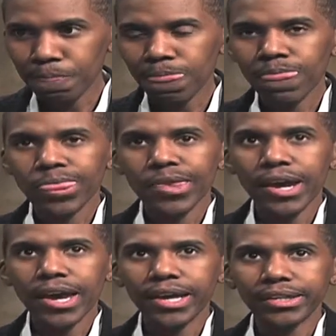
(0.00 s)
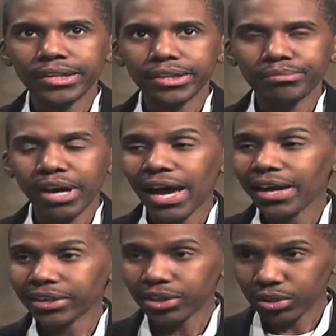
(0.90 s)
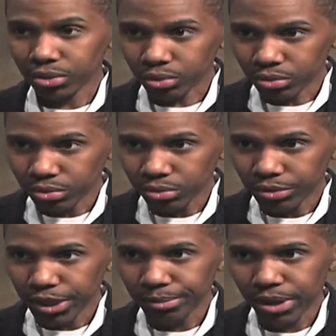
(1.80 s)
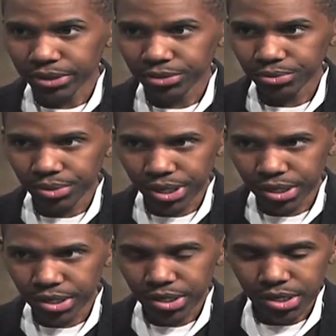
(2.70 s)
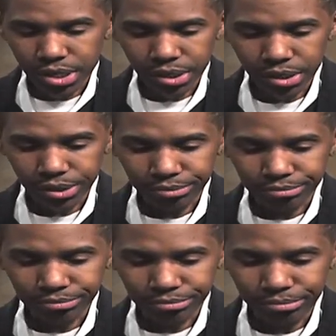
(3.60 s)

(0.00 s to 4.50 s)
I see. And um, I had an uncle that passed away. Uh-huh. Um,